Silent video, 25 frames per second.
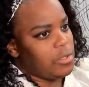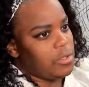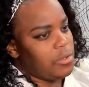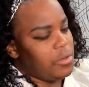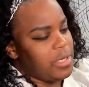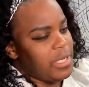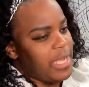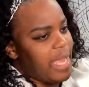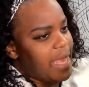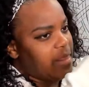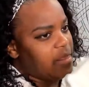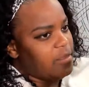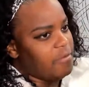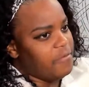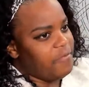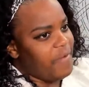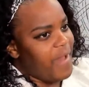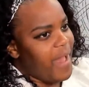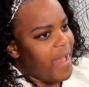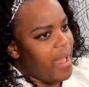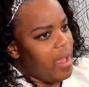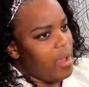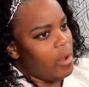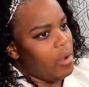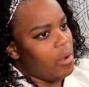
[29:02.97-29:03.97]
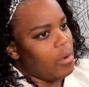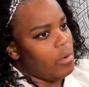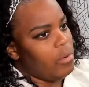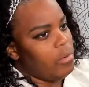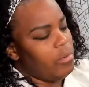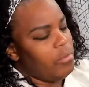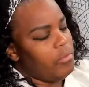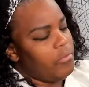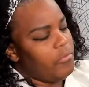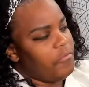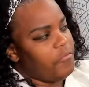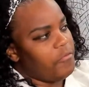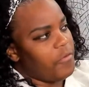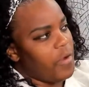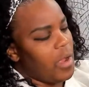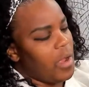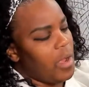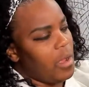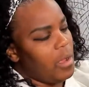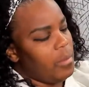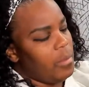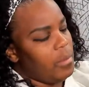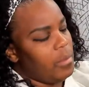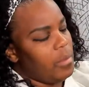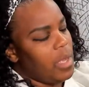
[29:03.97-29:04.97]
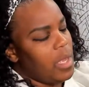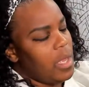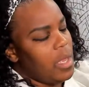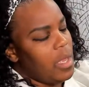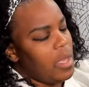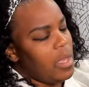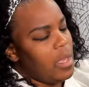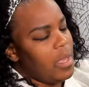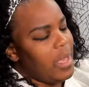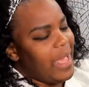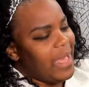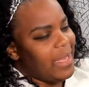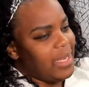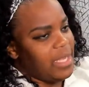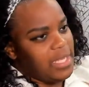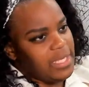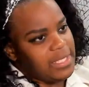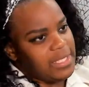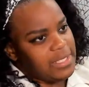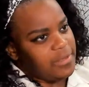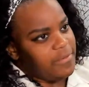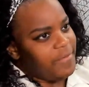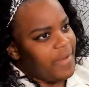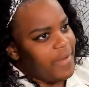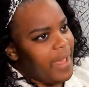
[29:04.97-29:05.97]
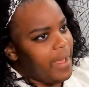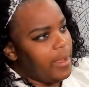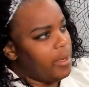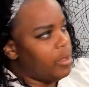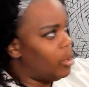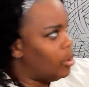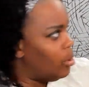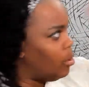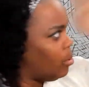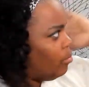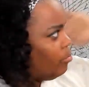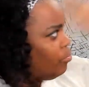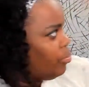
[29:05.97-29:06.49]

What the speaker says: create the file from adhesive vinyl,